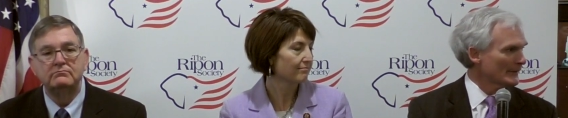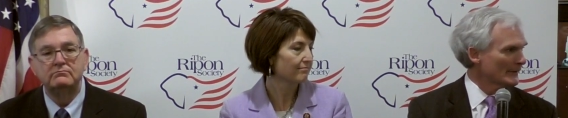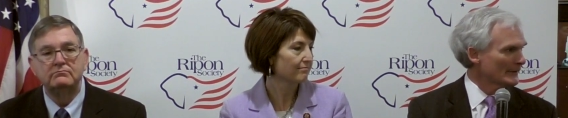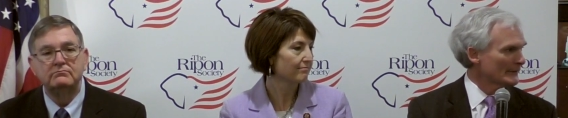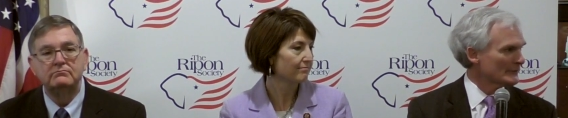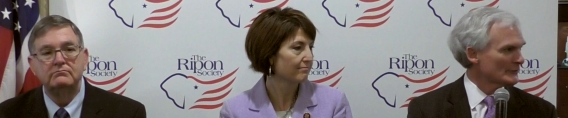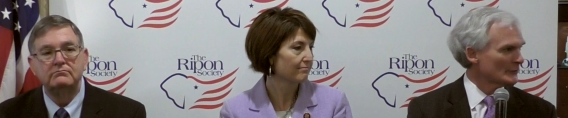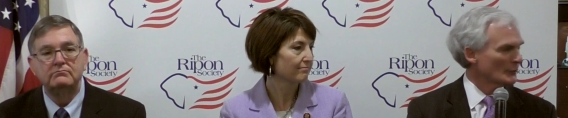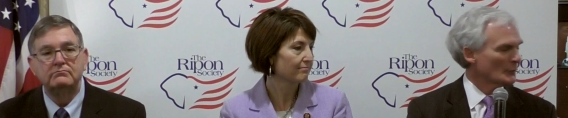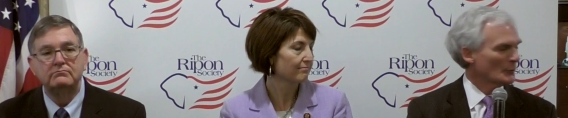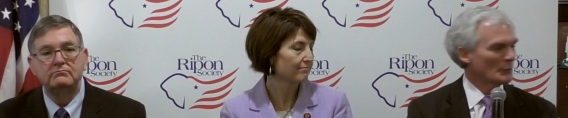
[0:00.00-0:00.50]

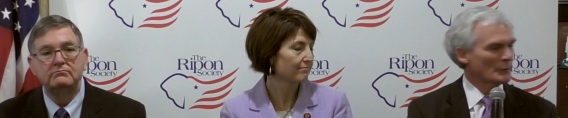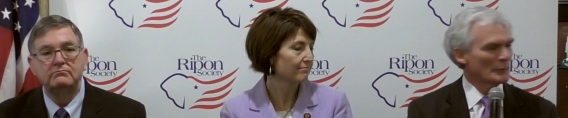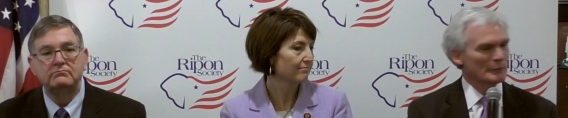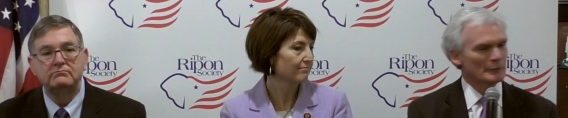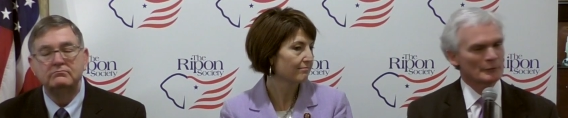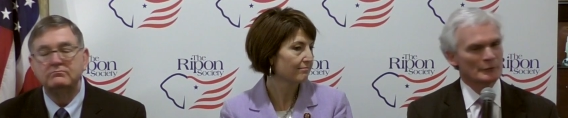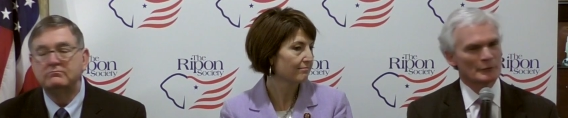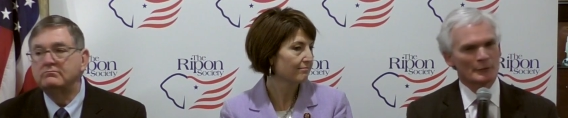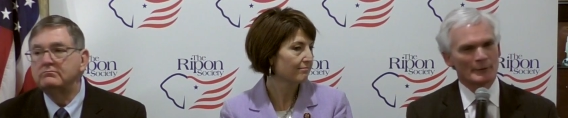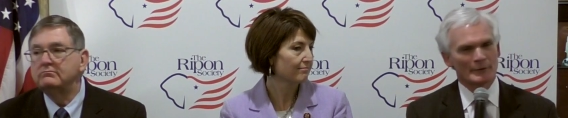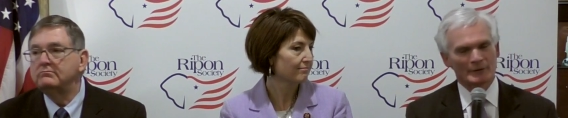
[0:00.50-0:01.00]
Speaker 1: And so when
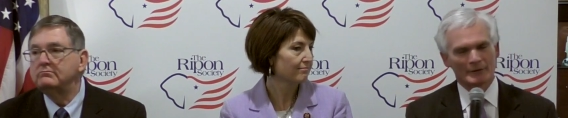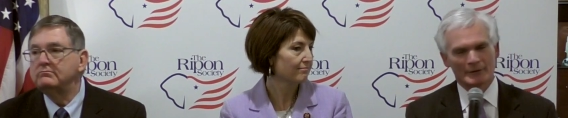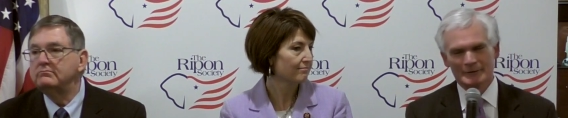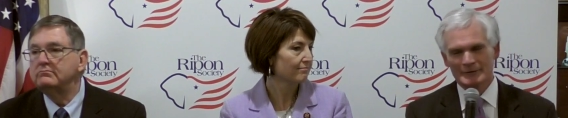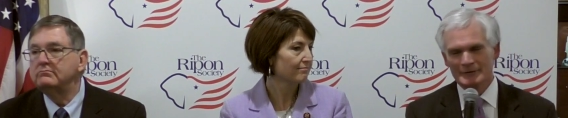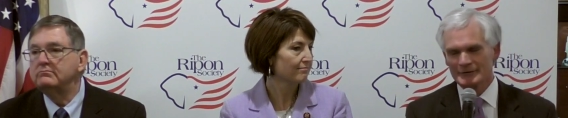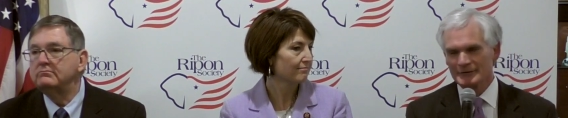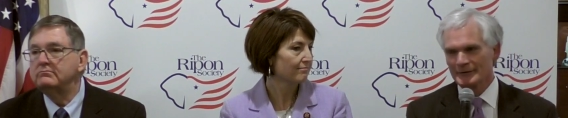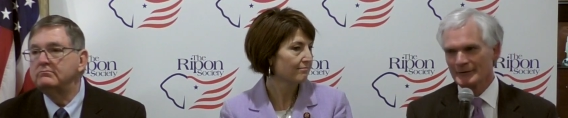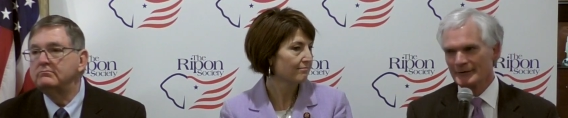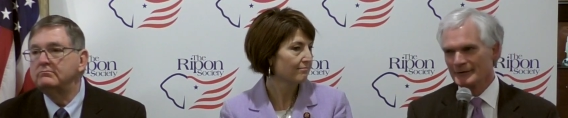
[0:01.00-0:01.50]
we're doing
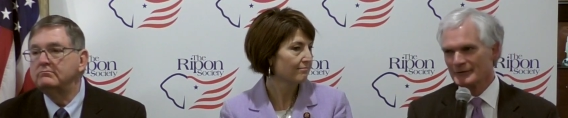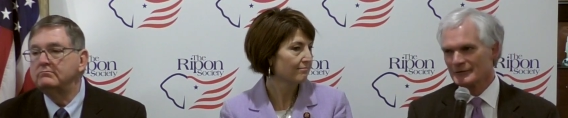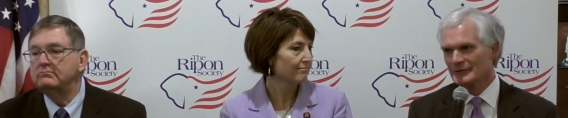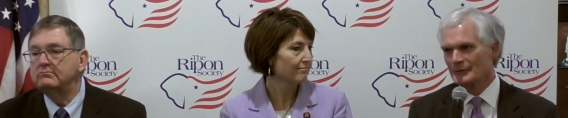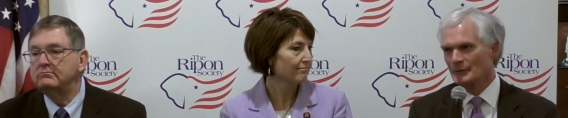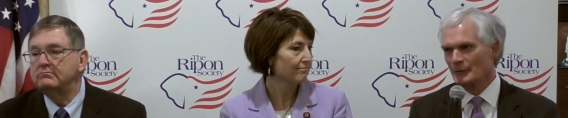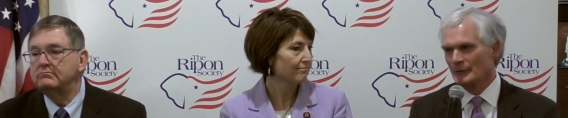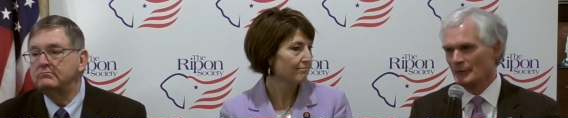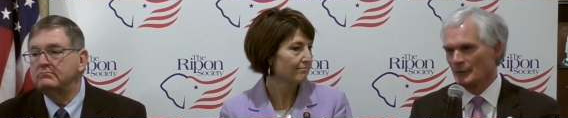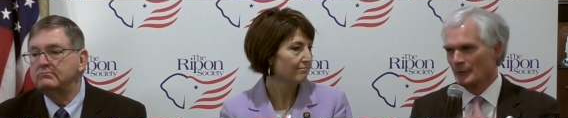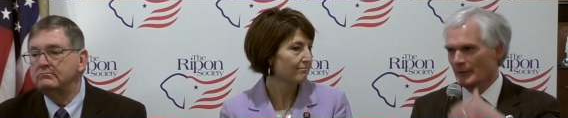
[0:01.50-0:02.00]

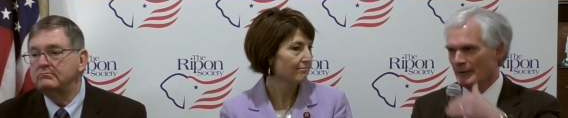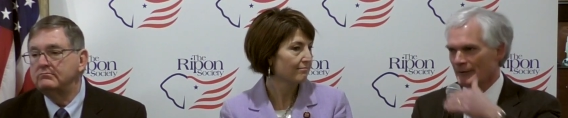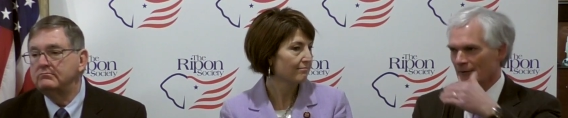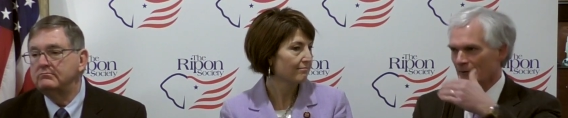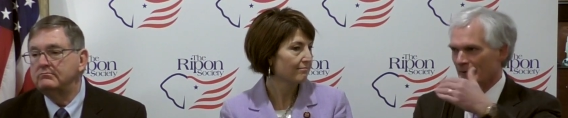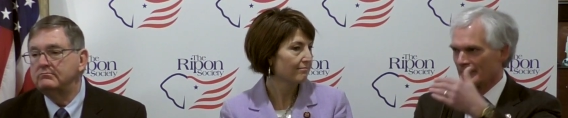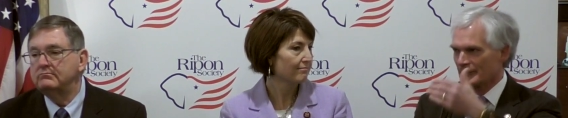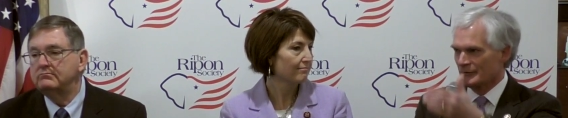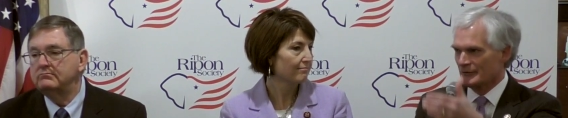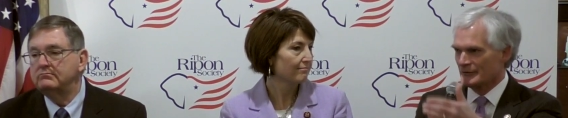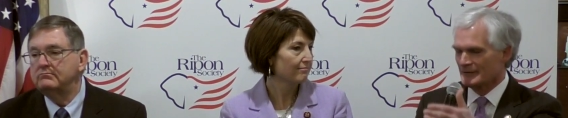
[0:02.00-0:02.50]
legislation, when the
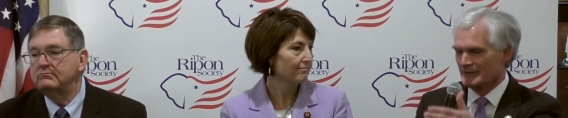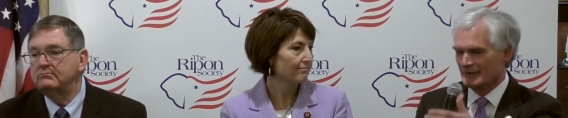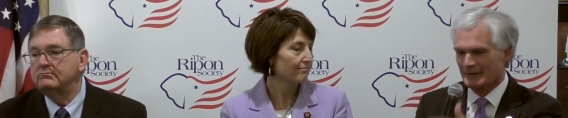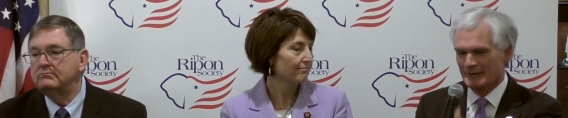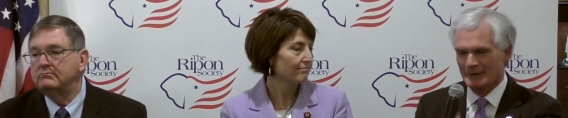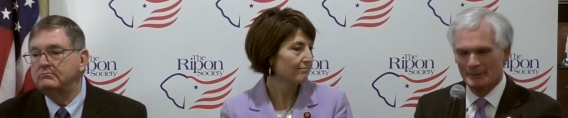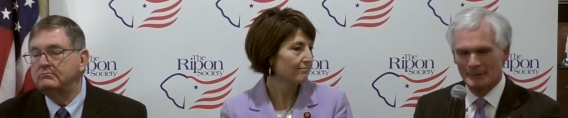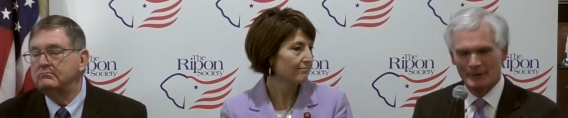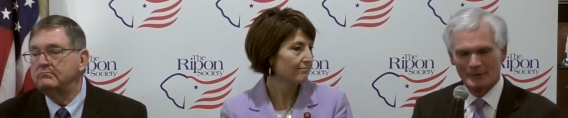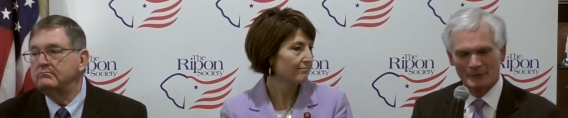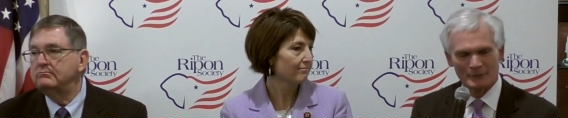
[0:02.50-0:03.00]
regulations then
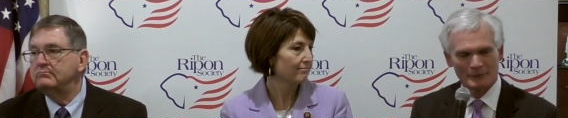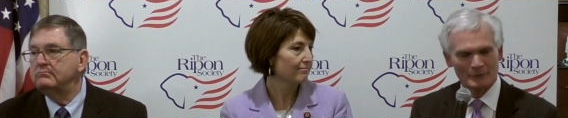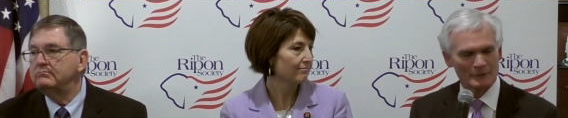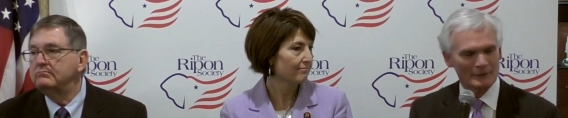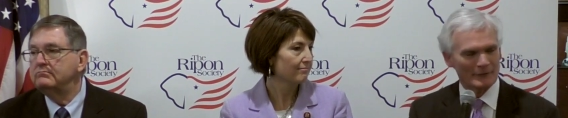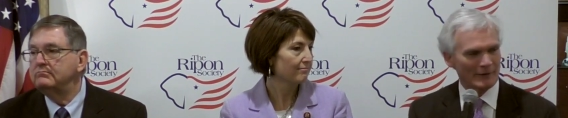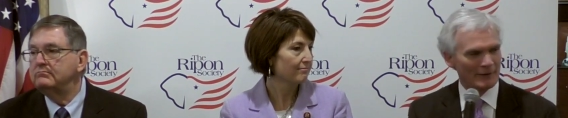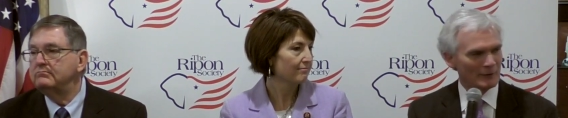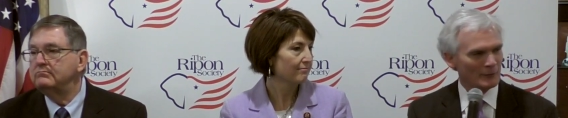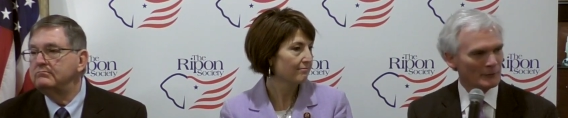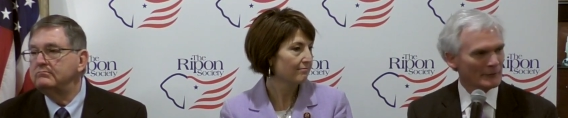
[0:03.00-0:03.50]
come out and
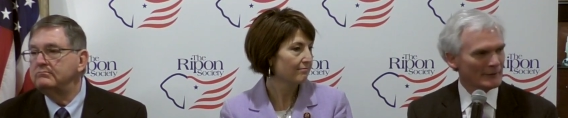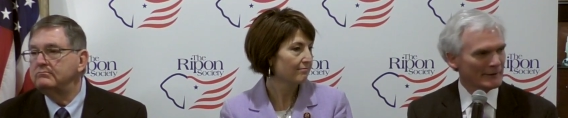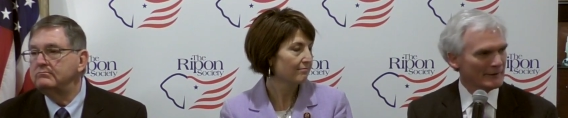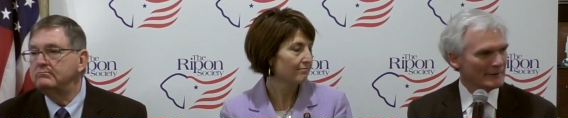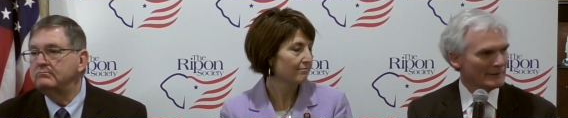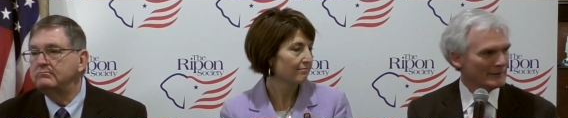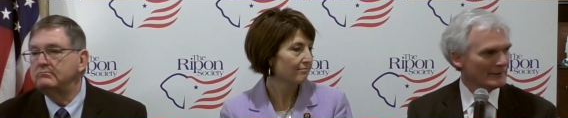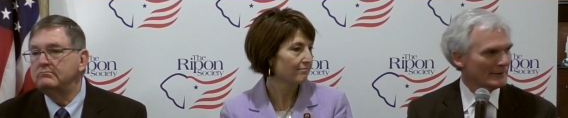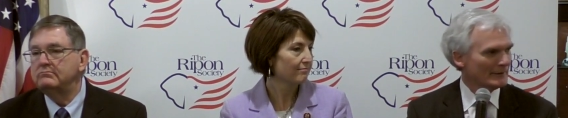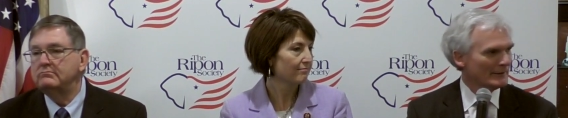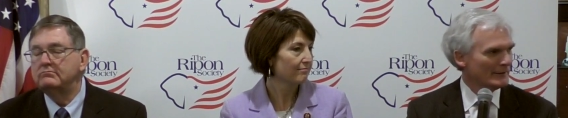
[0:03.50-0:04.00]
follow
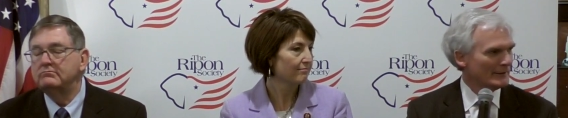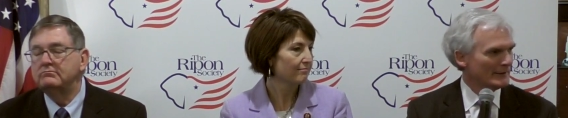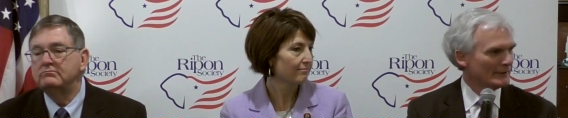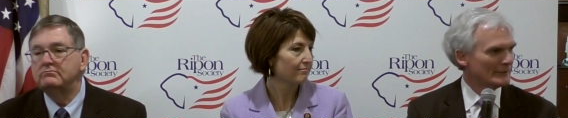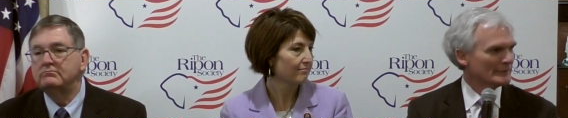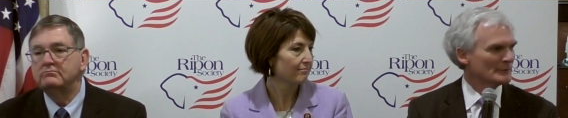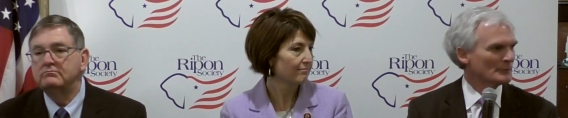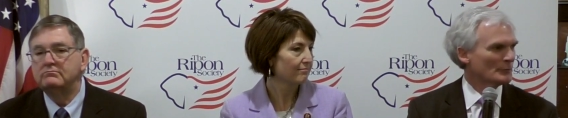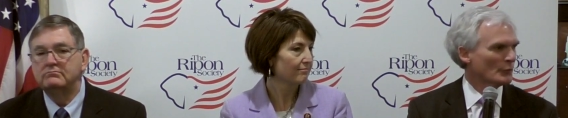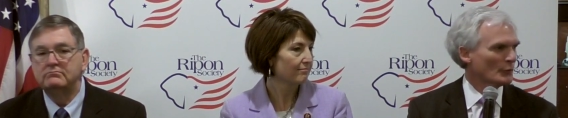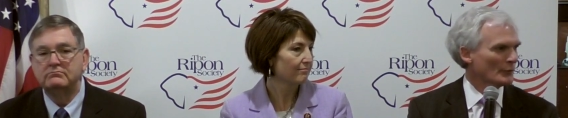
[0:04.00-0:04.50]
that,
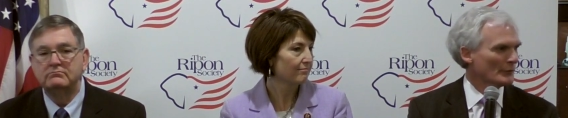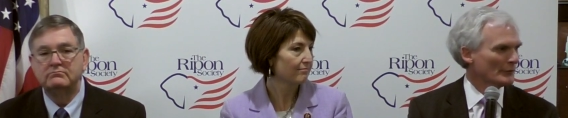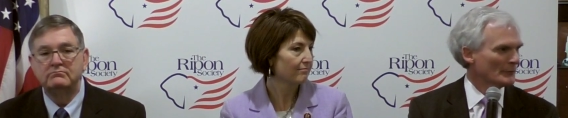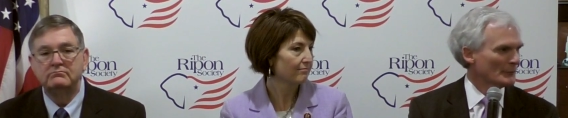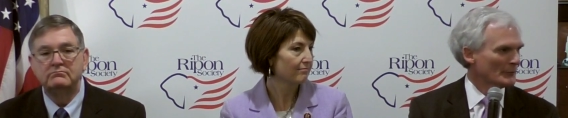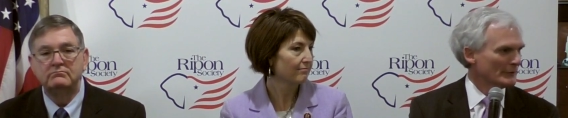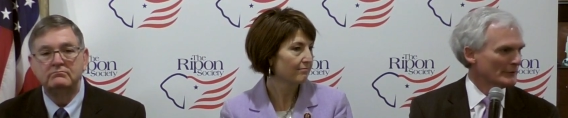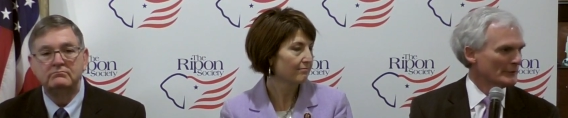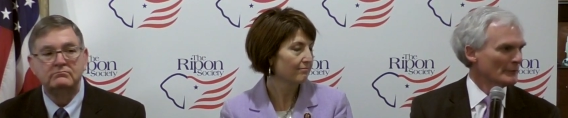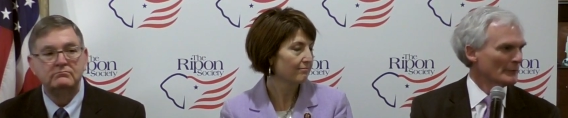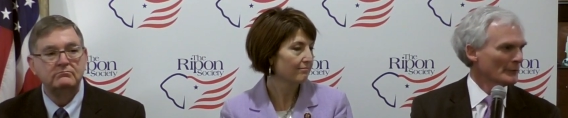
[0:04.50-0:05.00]
it's important
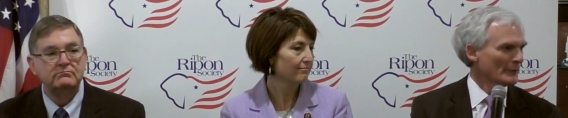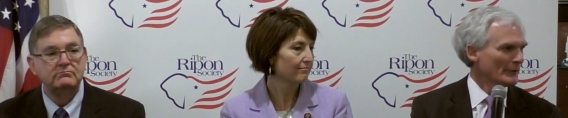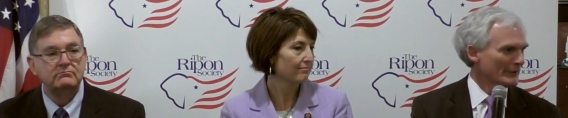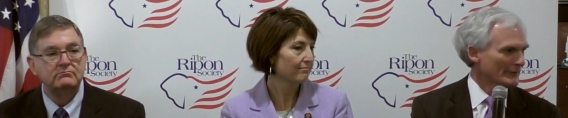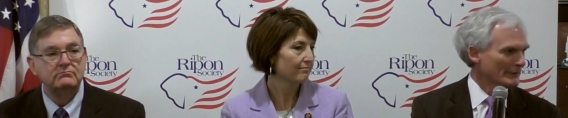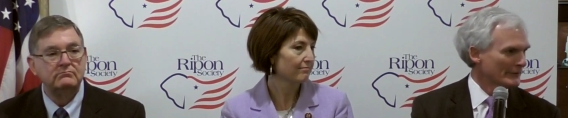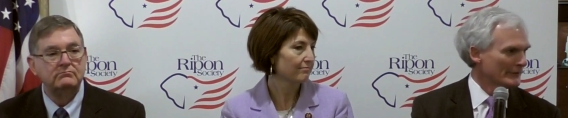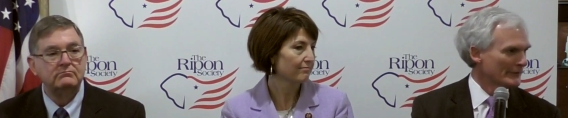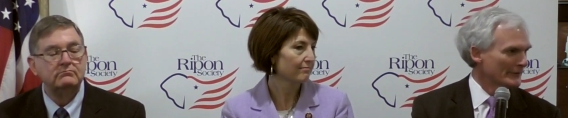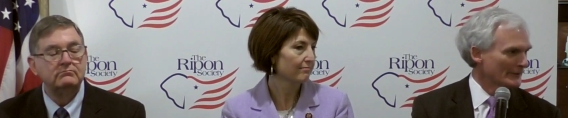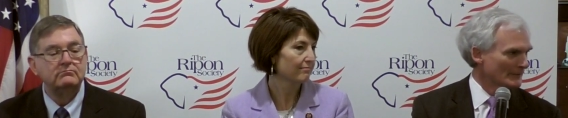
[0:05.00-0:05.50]
that we do the
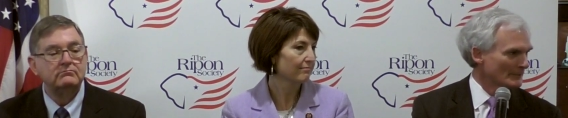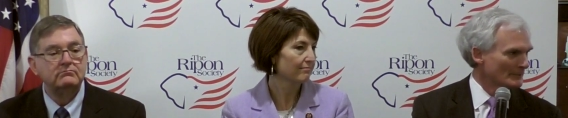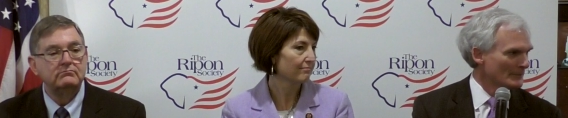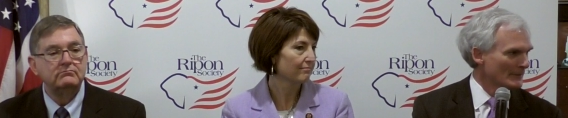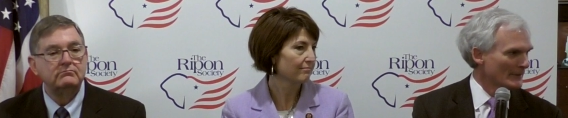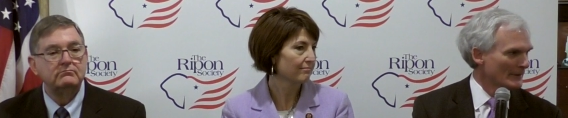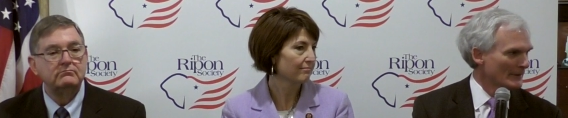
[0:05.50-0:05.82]
right thing.